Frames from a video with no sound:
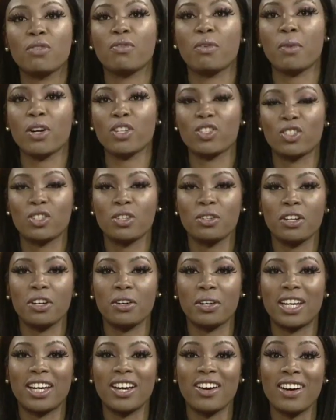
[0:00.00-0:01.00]
to you from our
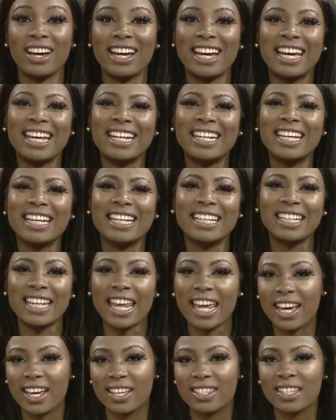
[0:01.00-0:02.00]
studio here in
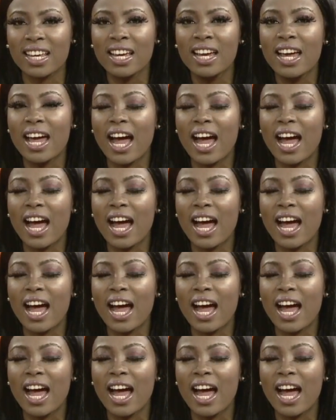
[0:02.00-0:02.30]
Lagos,